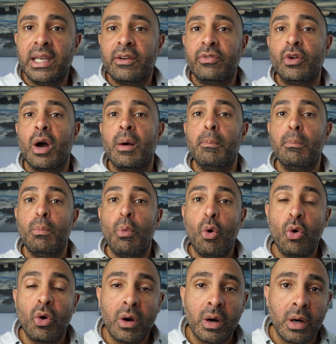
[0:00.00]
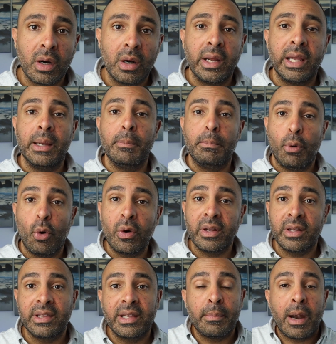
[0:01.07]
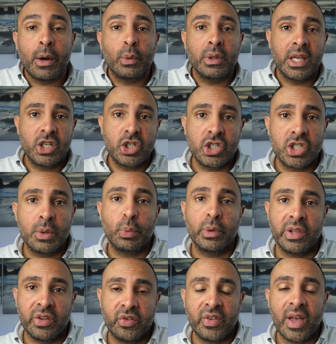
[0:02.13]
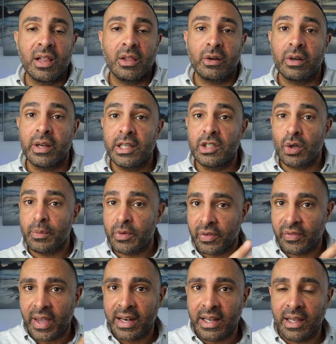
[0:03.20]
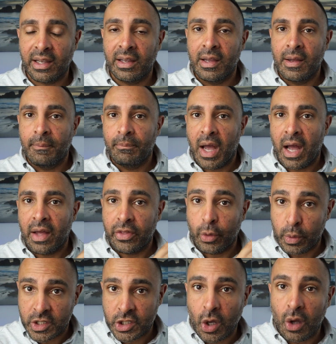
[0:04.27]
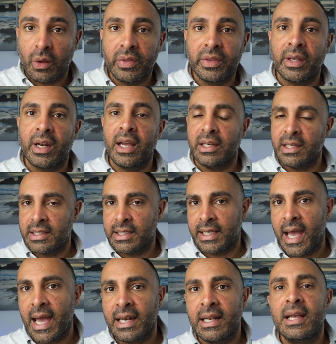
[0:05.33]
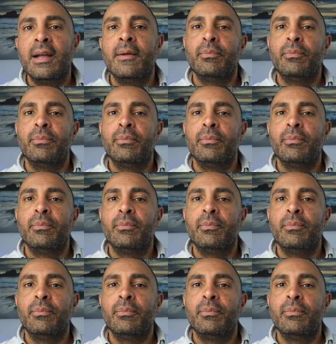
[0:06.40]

if not more important than my relationship with the seller in terms of getting the result that I need to get.